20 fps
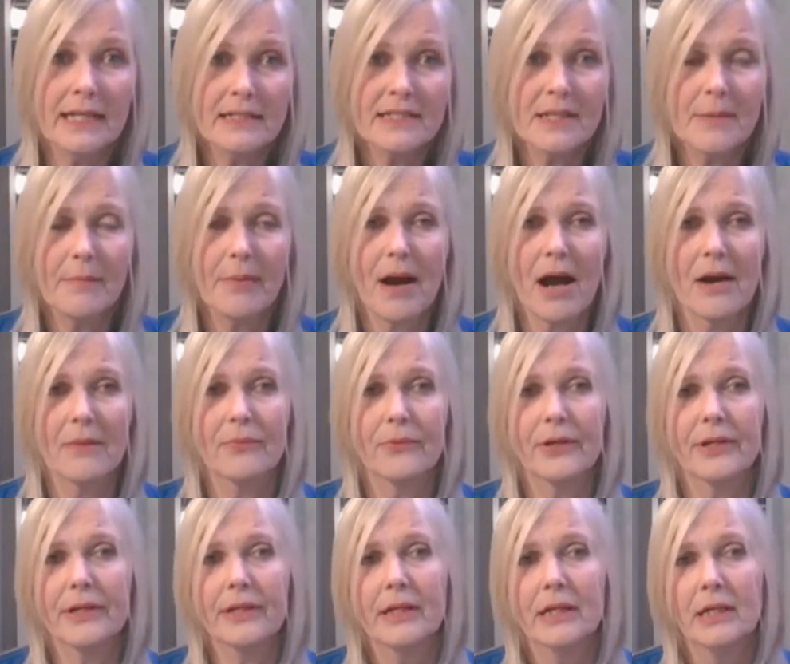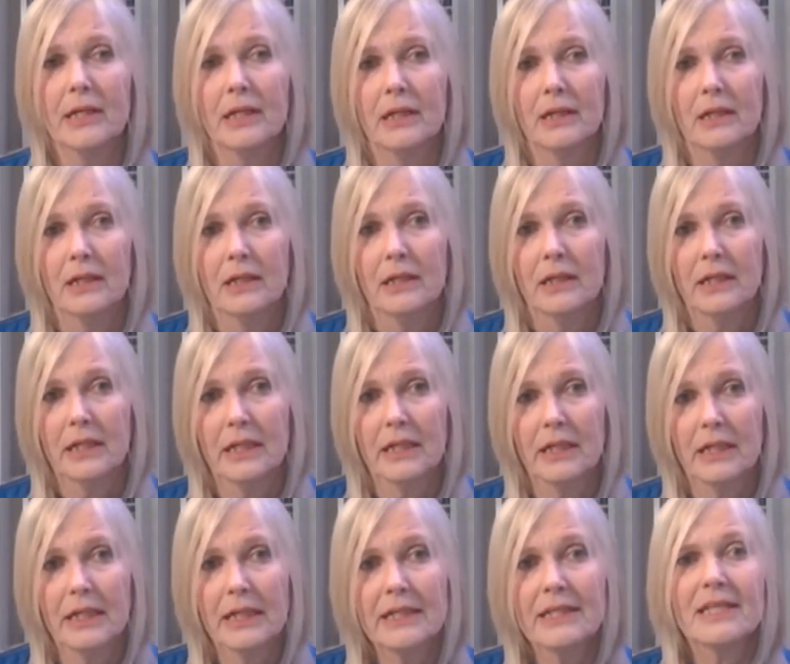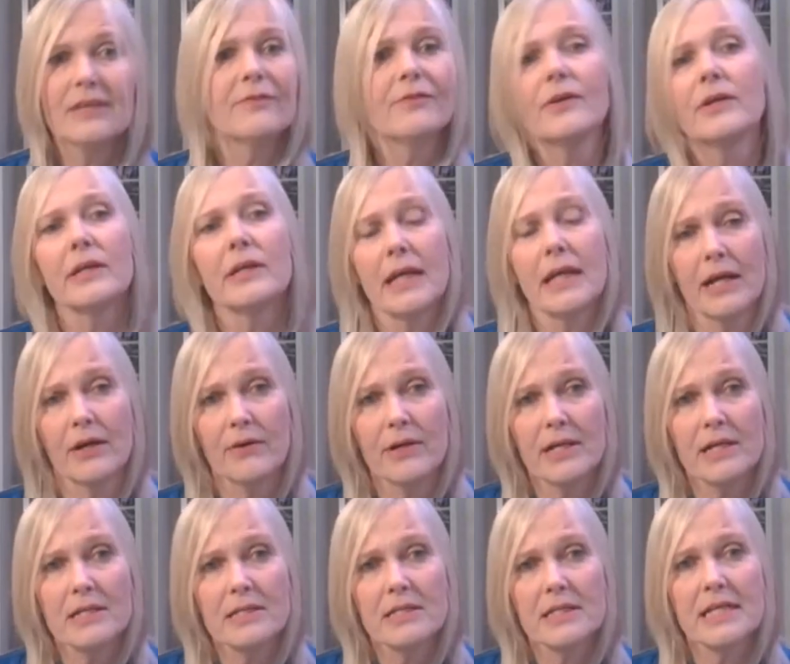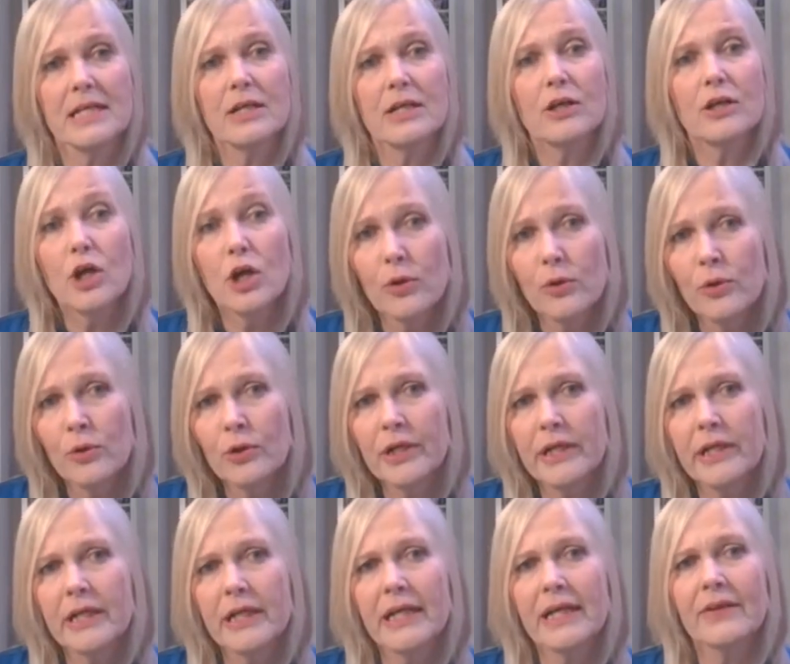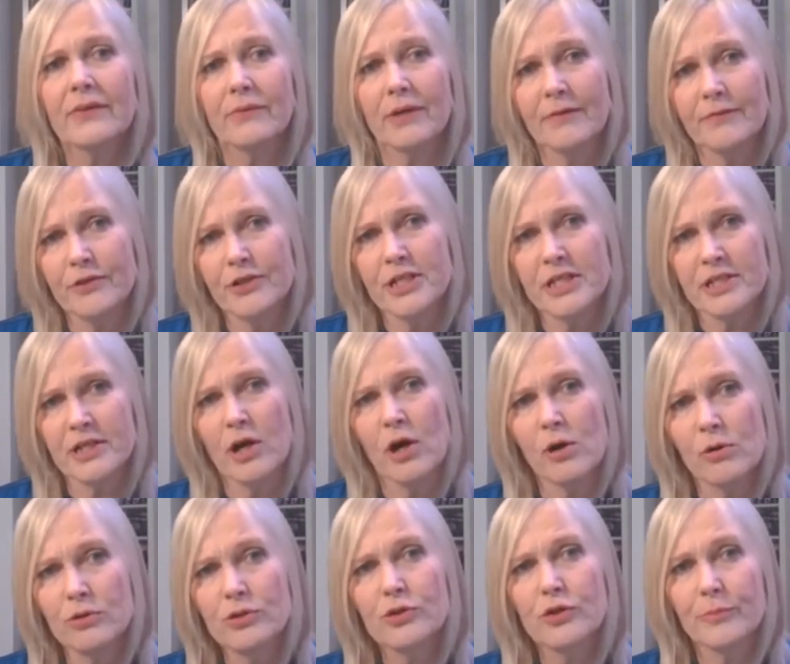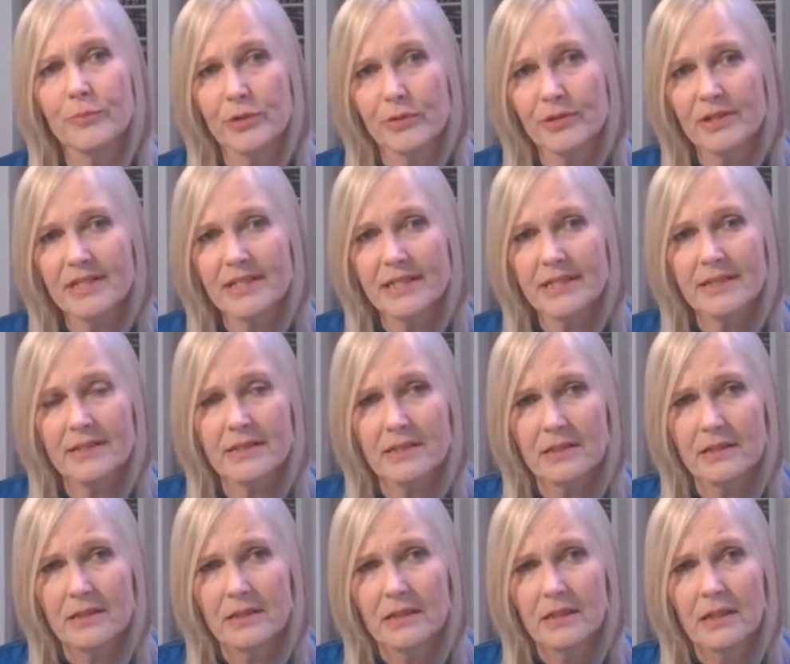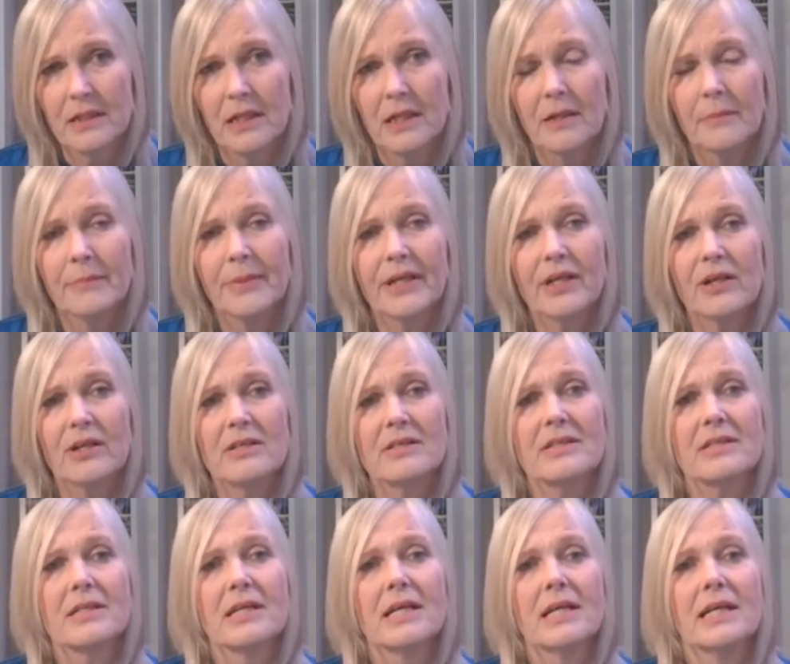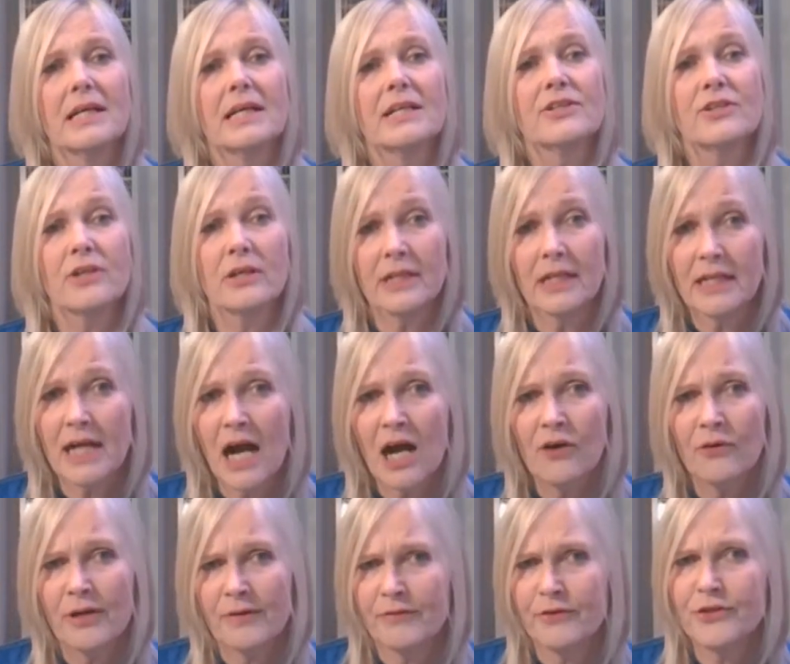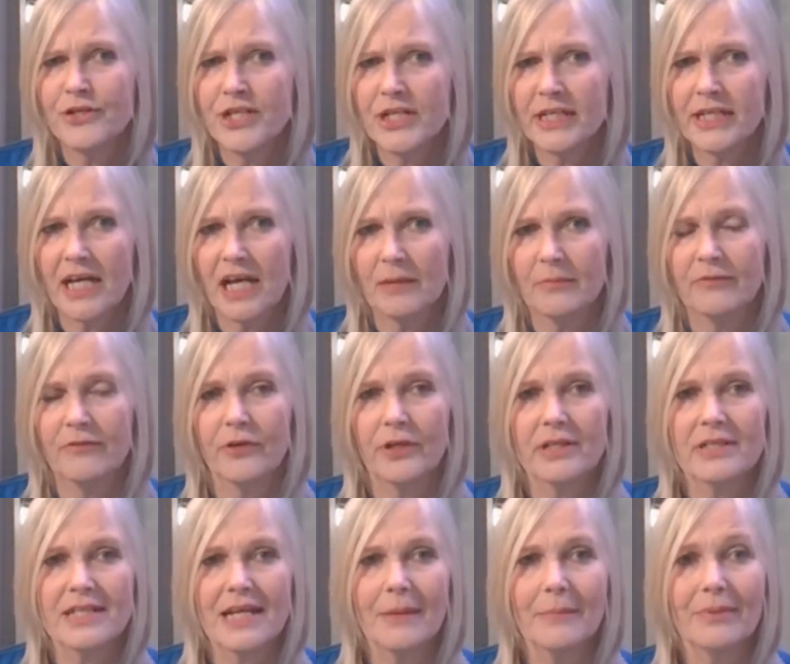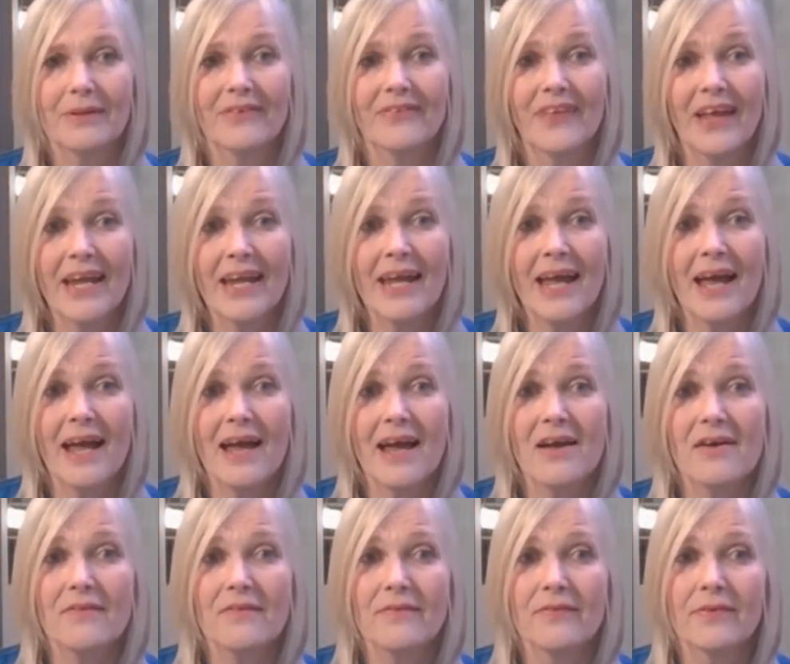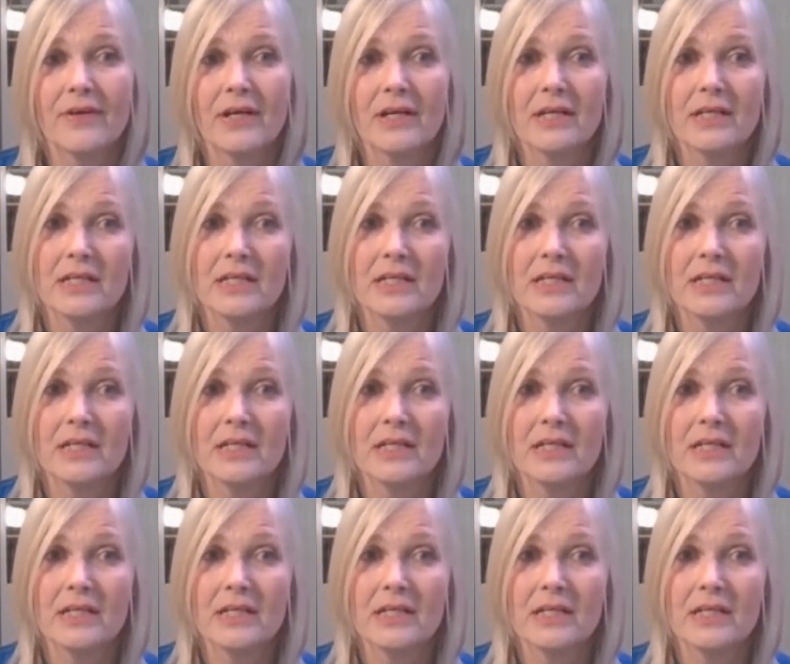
in Zimbabwe, in different areas, including in refugees and host communities, because in Tongaga refugee camp, for example, they have